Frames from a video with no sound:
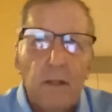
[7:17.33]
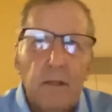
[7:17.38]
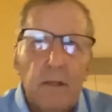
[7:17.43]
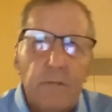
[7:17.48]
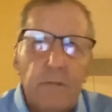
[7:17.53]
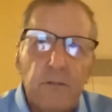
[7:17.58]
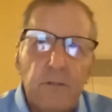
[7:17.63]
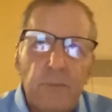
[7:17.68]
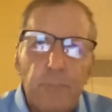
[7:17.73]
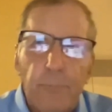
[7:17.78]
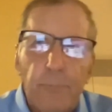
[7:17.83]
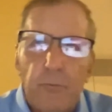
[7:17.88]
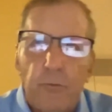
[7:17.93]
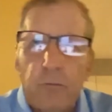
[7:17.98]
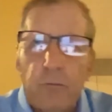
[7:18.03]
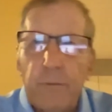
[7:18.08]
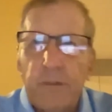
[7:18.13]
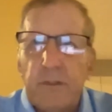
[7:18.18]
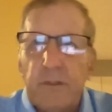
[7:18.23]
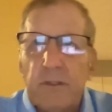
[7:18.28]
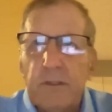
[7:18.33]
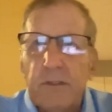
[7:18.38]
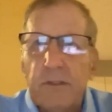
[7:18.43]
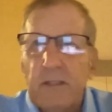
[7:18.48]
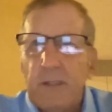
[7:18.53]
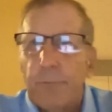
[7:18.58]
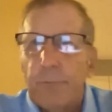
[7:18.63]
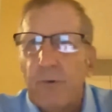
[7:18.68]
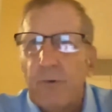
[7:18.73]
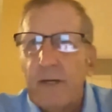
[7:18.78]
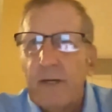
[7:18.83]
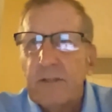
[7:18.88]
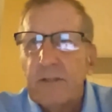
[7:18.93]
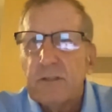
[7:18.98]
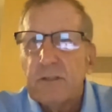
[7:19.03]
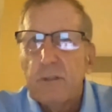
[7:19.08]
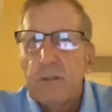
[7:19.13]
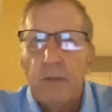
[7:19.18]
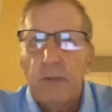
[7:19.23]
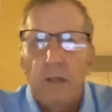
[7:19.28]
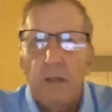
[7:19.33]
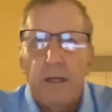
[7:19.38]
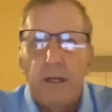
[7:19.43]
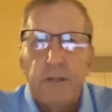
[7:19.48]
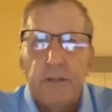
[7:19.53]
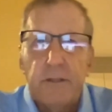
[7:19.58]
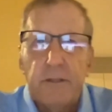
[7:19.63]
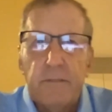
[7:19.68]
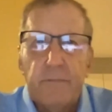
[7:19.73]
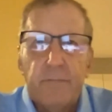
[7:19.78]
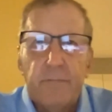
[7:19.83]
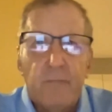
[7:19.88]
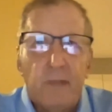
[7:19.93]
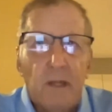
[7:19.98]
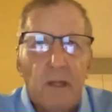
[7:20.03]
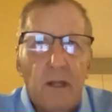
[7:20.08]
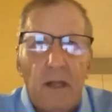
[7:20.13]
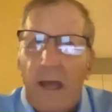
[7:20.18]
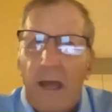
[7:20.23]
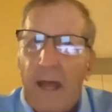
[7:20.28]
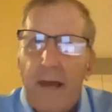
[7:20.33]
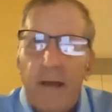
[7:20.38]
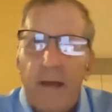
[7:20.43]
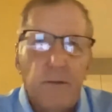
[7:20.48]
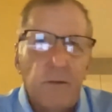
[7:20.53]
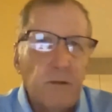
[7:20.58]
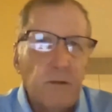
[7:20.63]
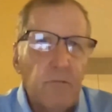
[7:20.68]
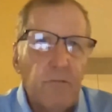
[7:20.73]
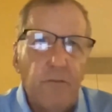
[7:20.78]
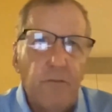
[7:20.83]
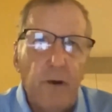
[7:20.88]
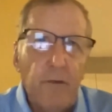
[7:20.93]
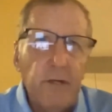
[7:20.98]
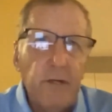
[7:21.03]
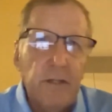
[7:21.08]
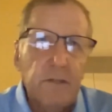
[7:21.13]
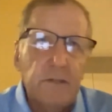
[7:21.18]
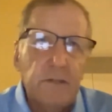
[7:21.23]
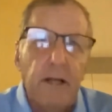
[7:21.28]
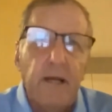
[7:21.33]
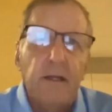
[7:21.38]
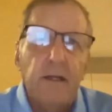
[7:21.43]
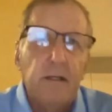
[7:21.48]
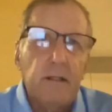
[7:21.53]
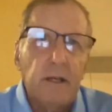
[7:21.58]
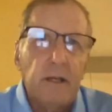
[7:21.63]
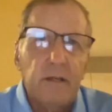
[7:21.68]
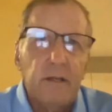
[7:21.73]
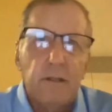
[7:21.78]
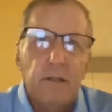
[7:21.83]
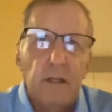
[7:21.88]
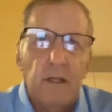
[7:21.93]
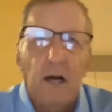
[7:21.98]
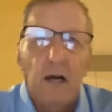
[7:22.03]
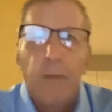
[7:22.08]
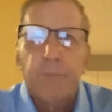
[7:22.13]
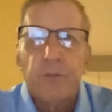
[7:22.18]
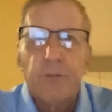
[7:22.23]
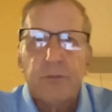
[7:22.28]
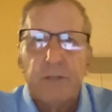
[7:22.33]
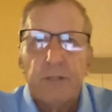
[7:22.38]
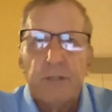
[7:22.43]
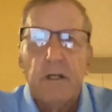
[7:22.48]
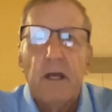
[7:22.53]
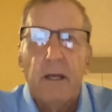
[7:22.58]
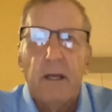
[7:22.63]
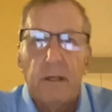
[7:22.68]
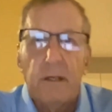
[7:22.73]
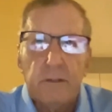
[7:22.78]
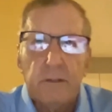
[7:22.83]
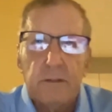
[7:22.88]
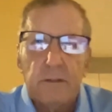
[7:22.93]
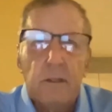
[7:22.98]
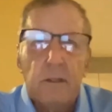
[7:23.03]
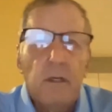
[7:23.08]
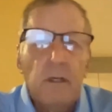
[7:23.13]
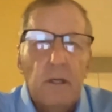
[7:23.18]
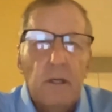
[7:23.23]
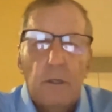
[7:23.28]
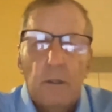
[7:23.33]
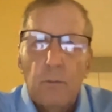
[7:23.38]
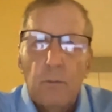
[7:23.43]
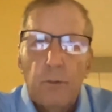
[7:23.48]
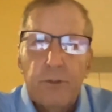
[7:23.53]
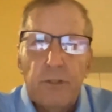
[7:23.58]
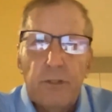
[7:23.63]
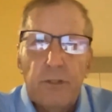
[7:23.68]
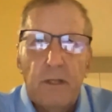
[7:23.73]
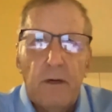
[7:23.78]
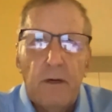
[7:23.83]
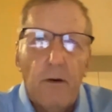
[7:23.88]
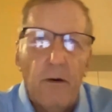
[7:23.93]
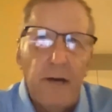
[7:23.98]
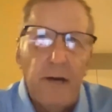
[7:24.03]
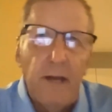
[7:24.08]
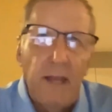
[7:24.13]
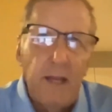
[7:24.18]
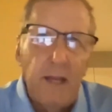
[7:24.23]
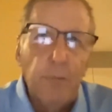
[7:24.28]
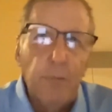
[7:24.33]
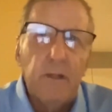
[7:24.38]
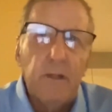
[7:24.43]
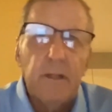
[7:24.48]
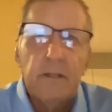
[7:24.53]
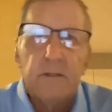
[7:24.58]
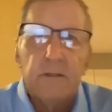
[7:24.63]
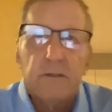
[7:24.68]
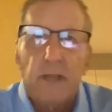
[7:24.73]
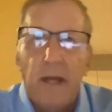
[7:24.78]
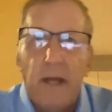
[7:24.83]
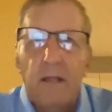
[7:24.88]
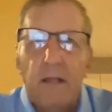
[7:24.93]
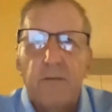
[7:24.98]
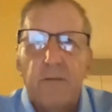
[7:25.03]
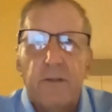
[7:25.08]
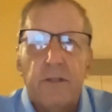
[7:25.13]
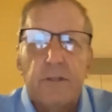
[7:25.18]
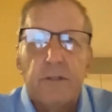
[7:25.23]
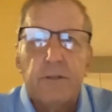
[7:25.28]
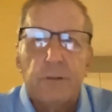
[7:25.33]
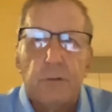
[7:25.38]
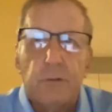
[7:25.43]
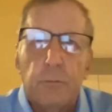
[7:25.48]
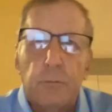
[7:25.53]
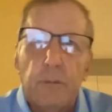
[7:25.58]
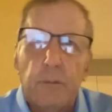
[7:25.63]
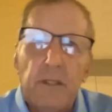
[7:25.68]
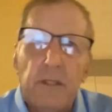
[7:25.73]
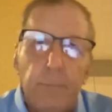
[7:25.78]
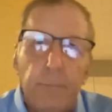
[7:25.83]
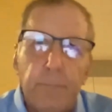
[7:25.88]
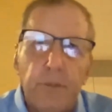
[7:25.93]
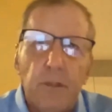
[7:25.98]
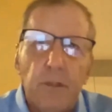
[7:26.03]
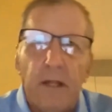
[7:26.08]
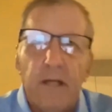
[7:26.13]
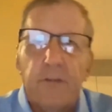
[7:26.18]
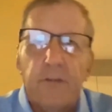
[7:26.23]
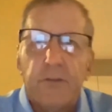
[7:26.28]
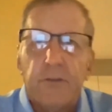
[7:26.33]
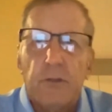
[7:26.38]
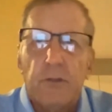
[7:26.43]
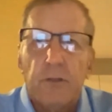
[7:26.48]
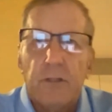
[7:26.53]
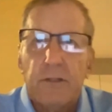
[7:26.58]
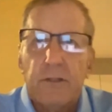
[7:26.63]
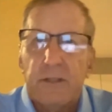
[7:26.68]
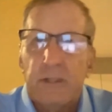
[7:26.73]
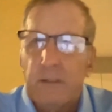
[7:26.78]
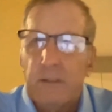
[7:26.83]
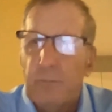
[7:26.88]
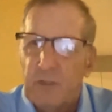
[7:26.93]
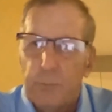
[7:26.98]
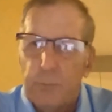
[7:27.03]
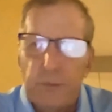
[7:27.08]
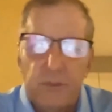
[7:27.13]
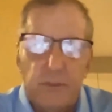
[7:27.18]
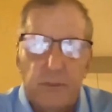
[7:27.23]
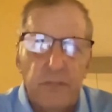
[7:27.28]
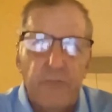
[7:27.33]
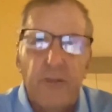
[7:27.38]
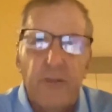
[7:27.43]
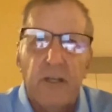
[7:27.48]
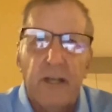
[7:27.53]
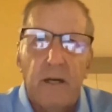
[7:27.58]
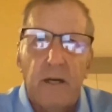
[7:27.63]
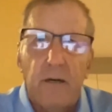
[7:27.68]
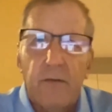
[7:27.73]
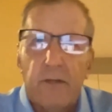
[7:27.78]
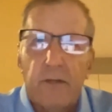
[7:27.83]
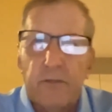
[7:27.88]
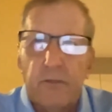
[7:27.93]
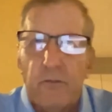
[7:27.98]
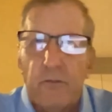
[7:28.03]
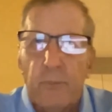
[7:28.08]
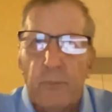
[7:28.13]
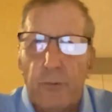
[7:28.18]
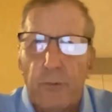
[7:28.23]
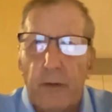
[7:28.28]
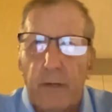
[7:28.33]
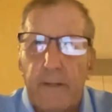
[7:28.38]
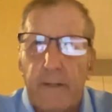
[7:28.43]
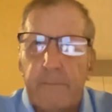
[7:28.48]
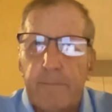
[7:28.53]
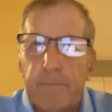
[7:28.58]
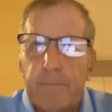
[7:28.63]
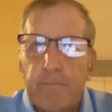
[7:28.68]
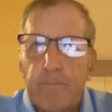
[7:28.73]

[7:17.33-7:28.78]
There's improvements in deep brain stimulation and the very exciting technique, optogenetics, which are enabling scientists to manipulate circuits in specific areas of the brain.